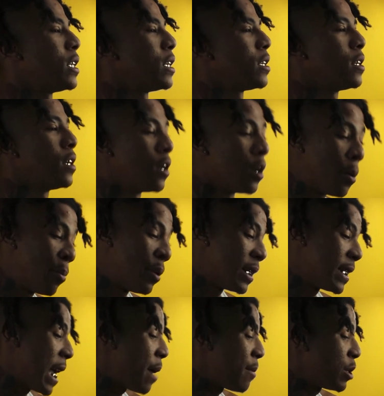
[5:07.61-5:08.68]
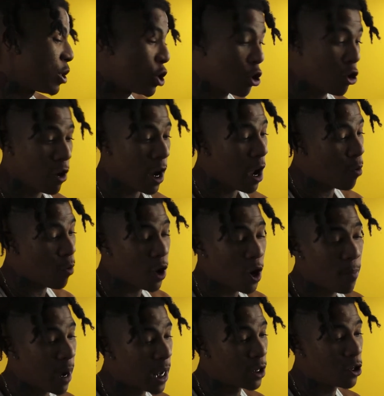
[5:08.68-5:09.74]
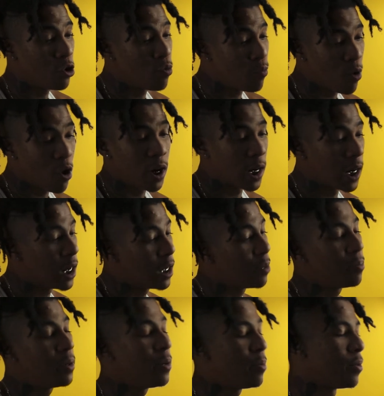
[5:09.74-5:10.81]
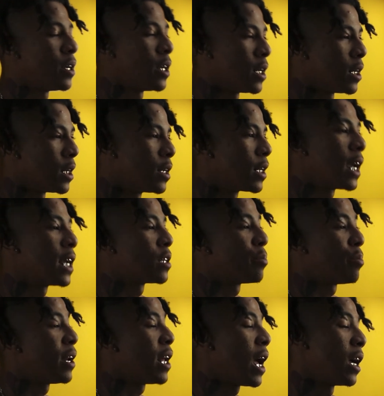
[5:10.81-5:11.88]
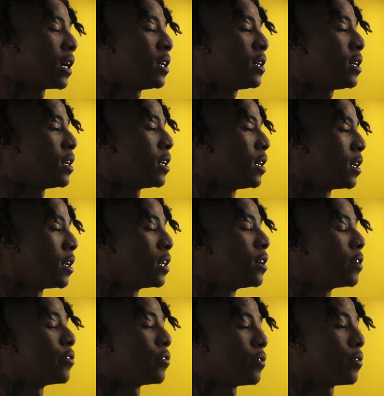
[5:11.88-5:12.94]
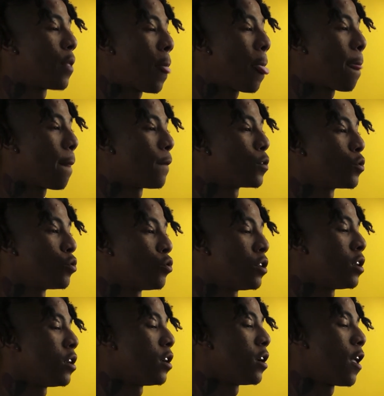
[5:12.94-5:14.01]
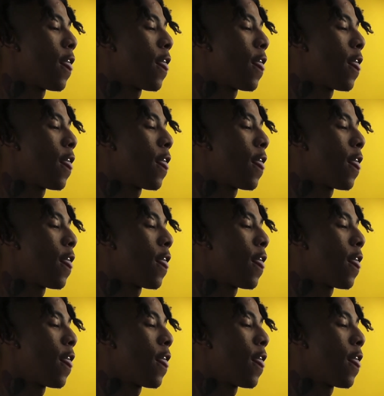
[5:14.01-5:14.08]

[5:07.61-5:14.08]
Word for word: just put time into your craft, worry about you more than other people, and things will play out good. Well,